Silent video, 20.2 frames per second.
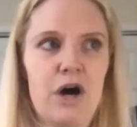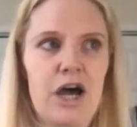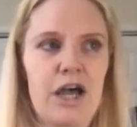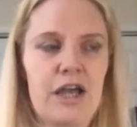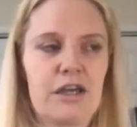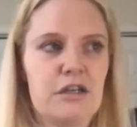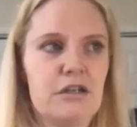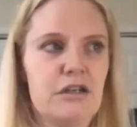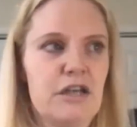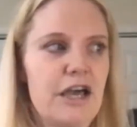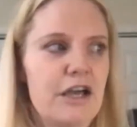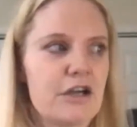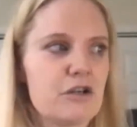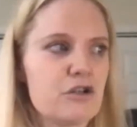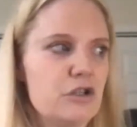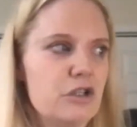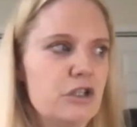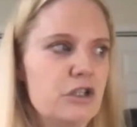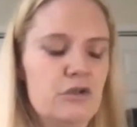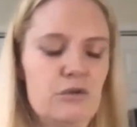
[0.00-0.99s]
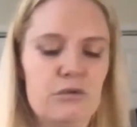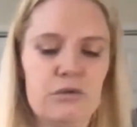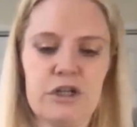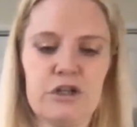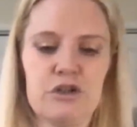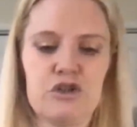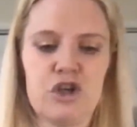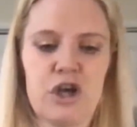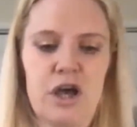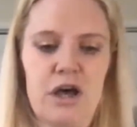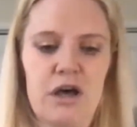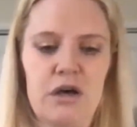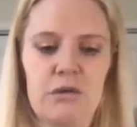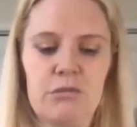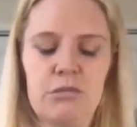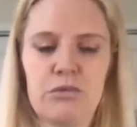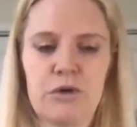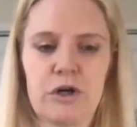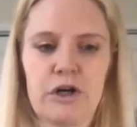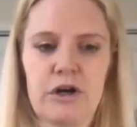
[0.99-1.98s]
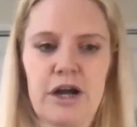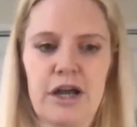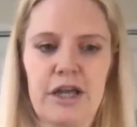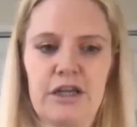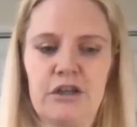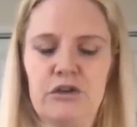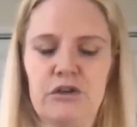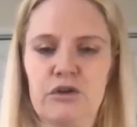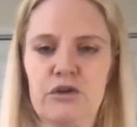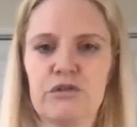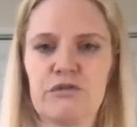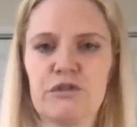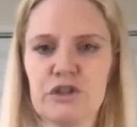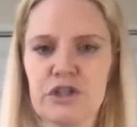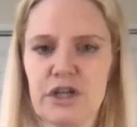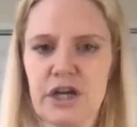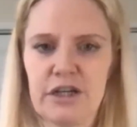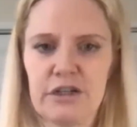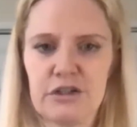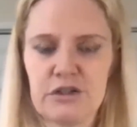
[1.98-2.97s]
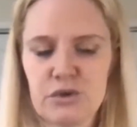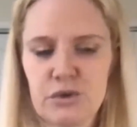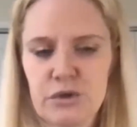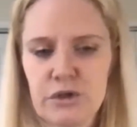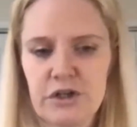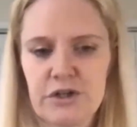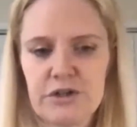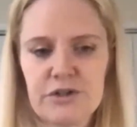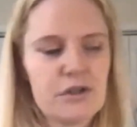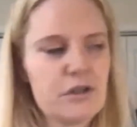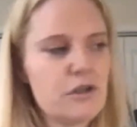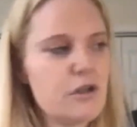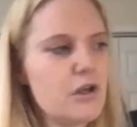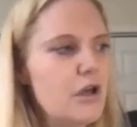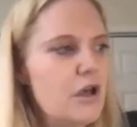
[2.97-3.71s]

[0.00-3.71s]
I can actually do a job where I can look for dinosaurs.